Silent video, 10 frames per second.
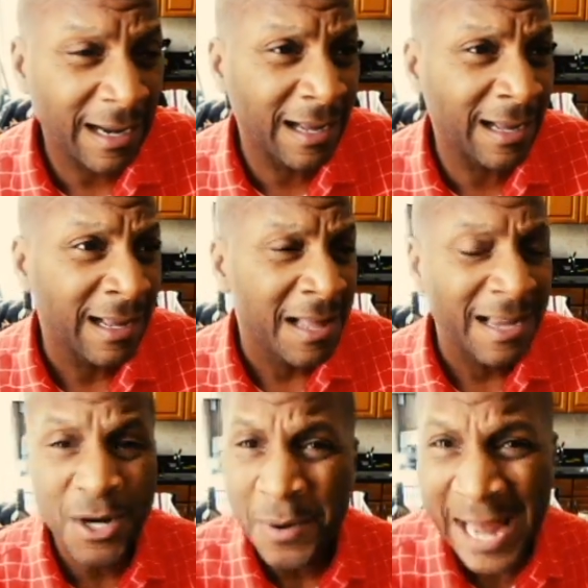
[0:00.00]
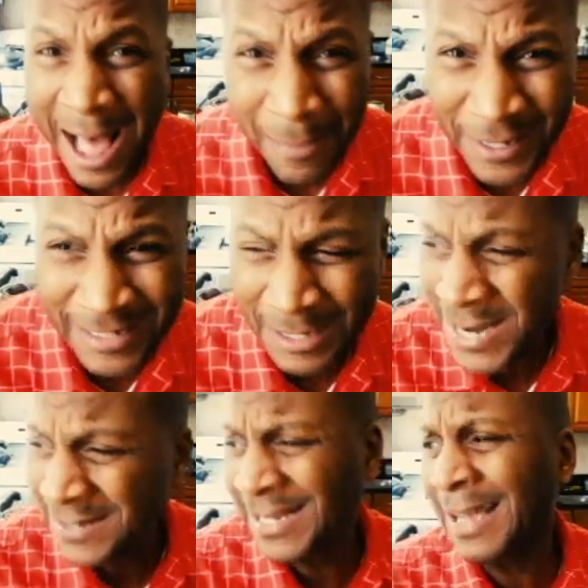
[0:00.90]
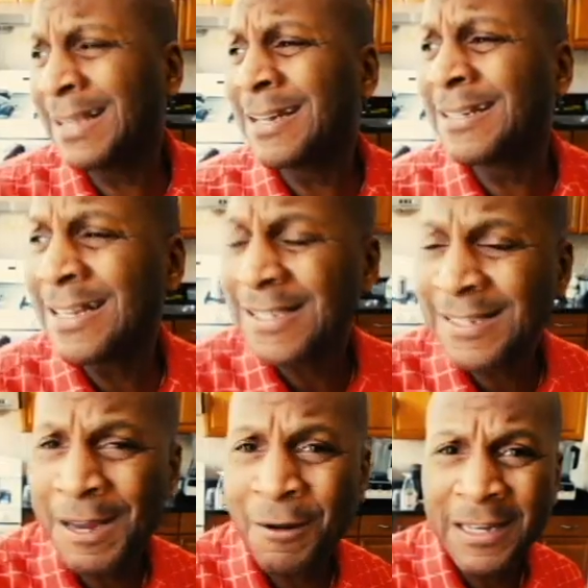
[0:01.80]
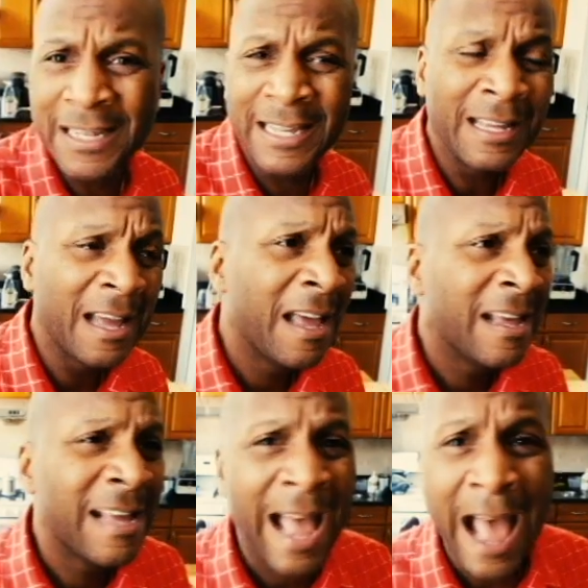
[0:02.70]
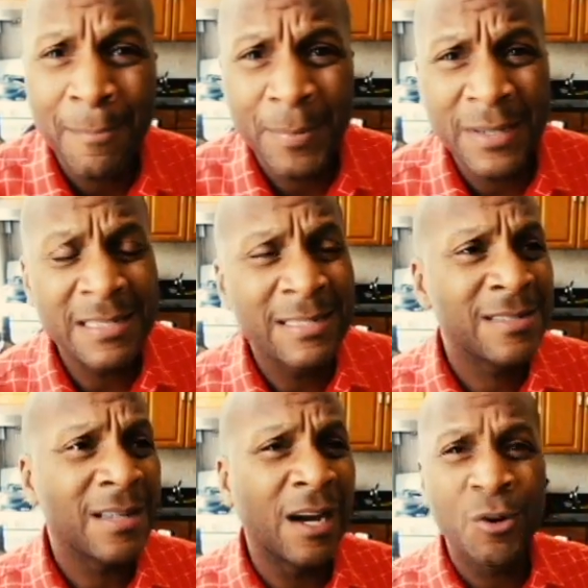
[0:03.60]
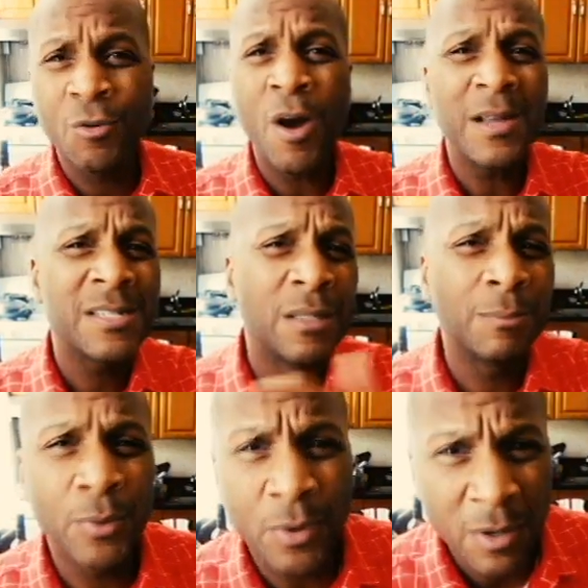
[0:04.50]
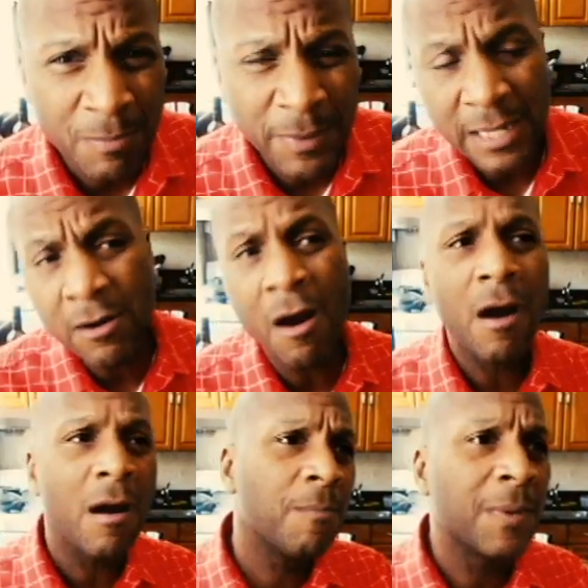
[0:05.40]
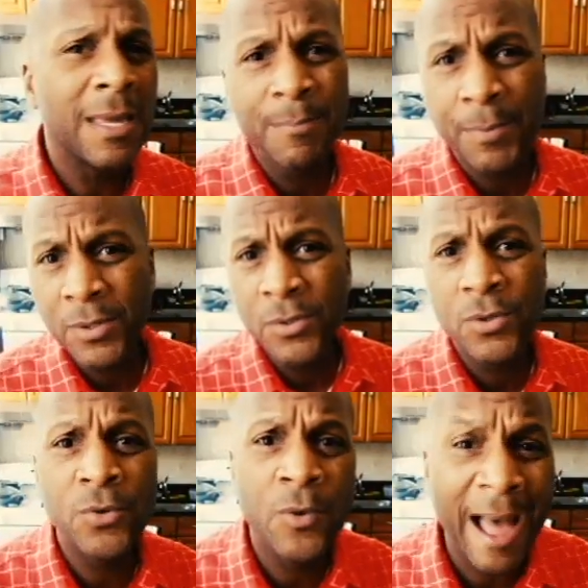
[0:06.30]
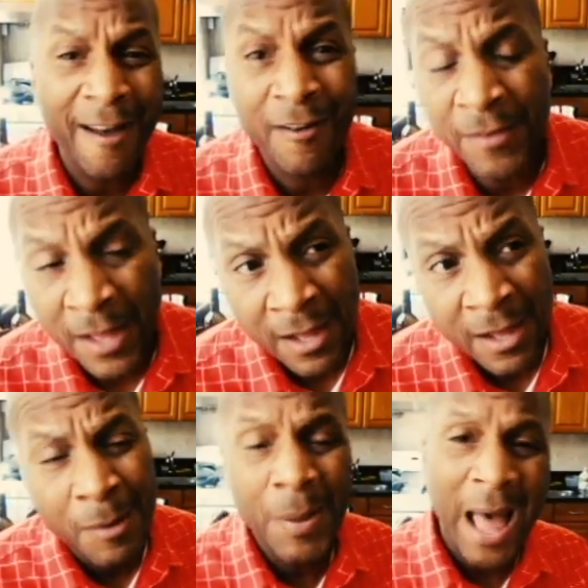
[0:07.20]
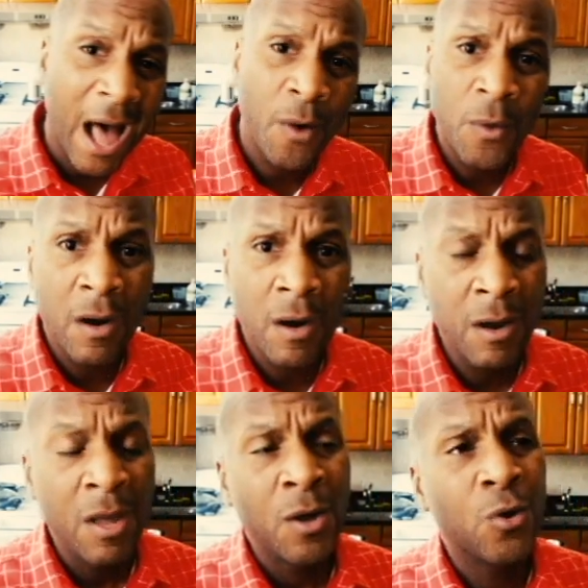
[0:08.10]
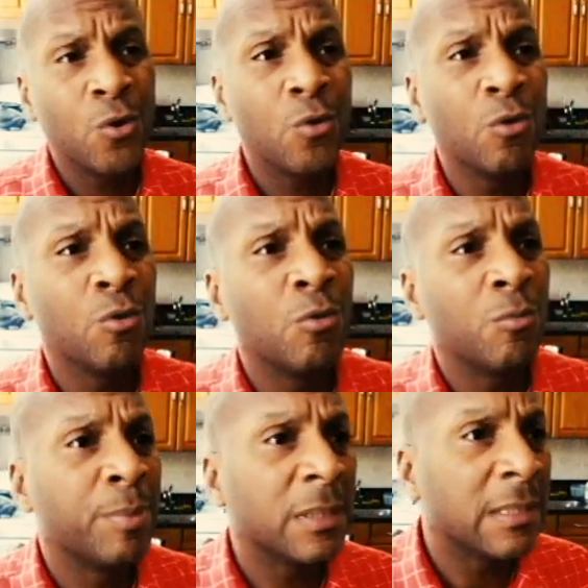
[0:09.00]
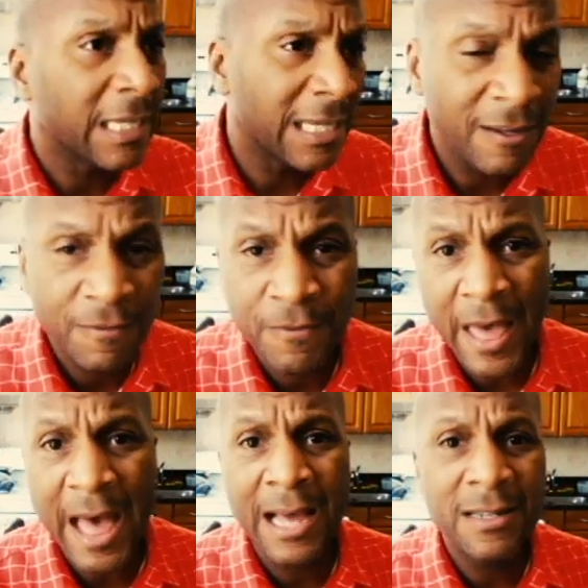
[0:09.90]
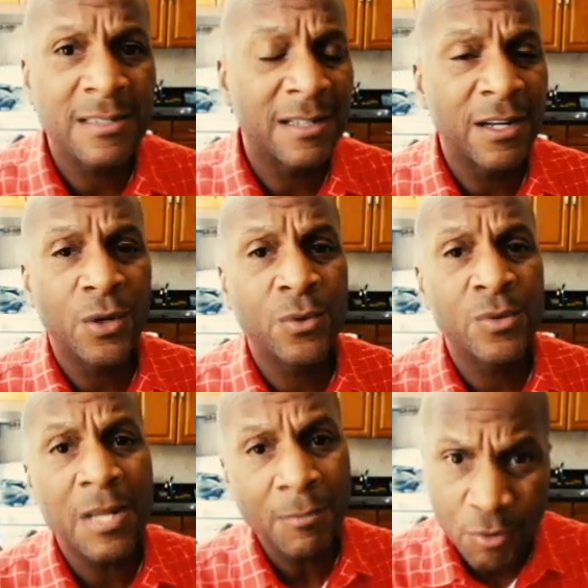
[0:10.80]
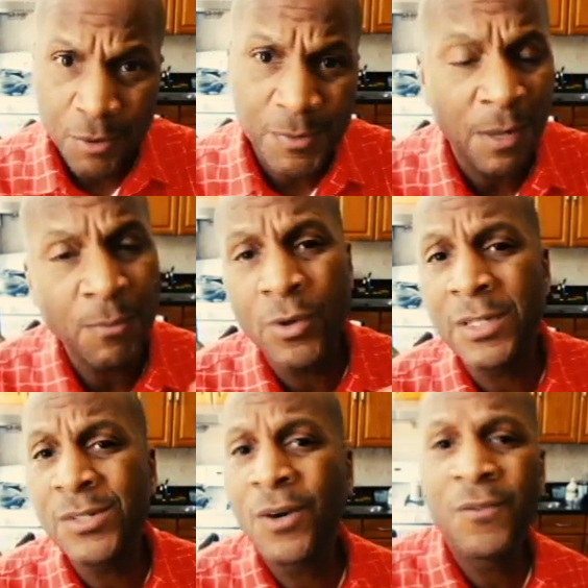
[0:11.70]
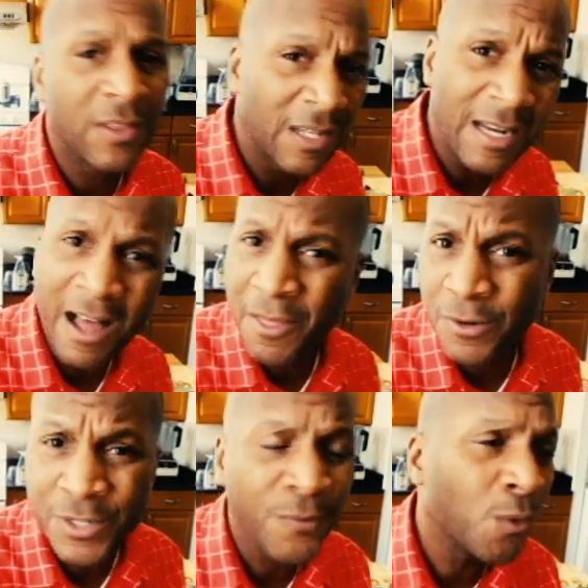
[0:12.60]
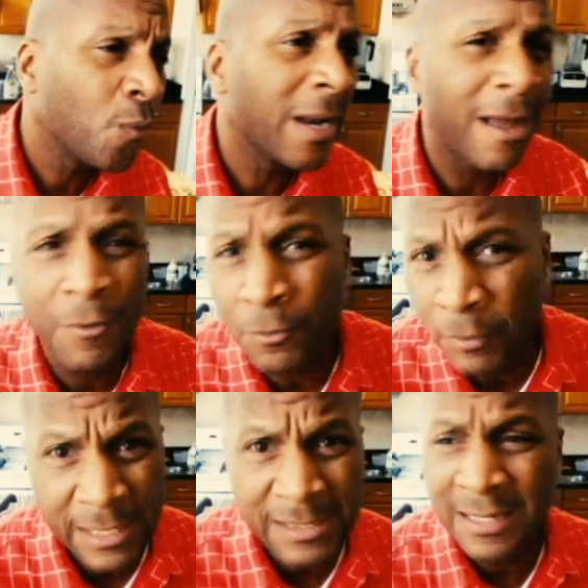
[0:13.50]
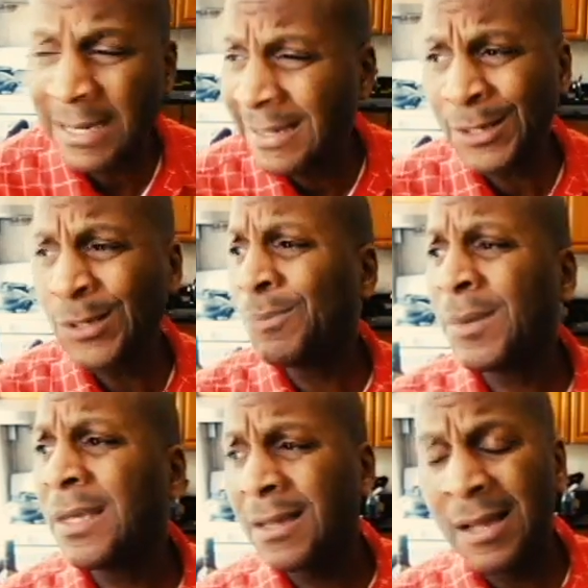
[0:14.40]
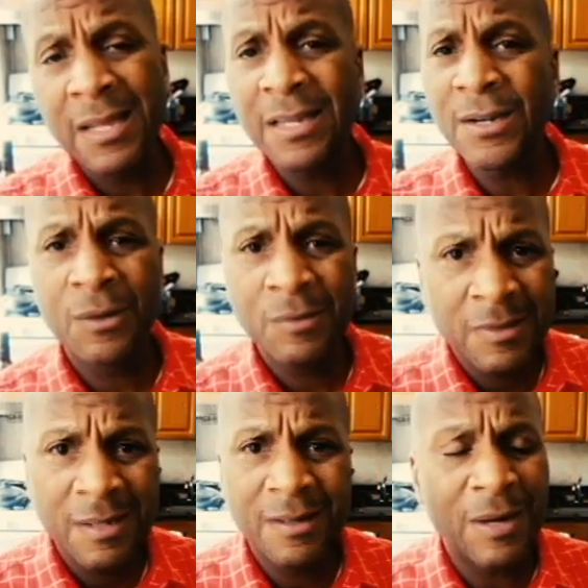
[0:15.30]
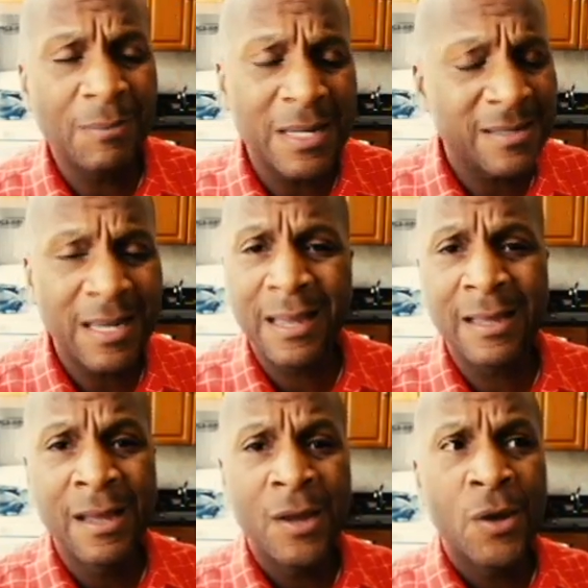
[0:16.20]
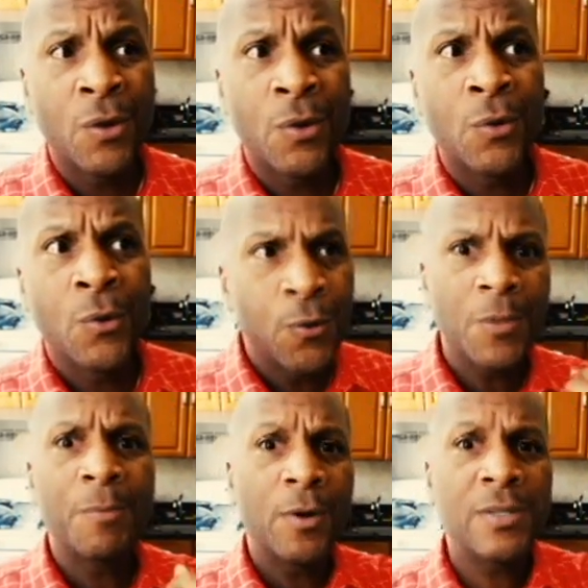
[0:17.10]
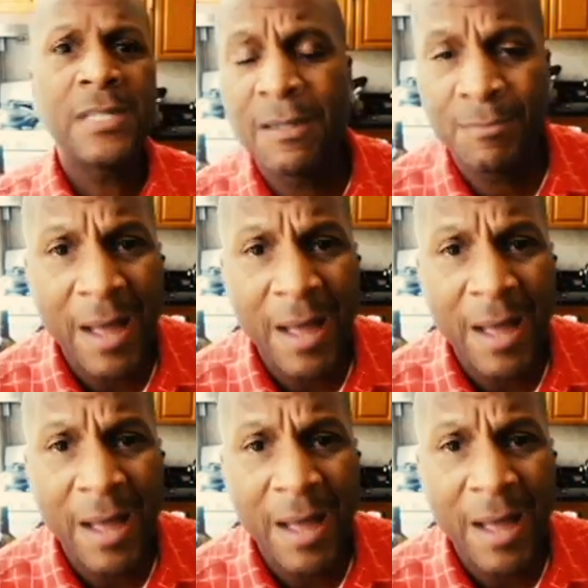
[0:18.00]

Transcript: Uh, you know, it happens. I'm not saying that it necessarily happens across the board, but there are people who have power, who believe that, you know, some groups are more deserving than others for whatever reason. And it could be, you know, you know, I'm not saying who the person in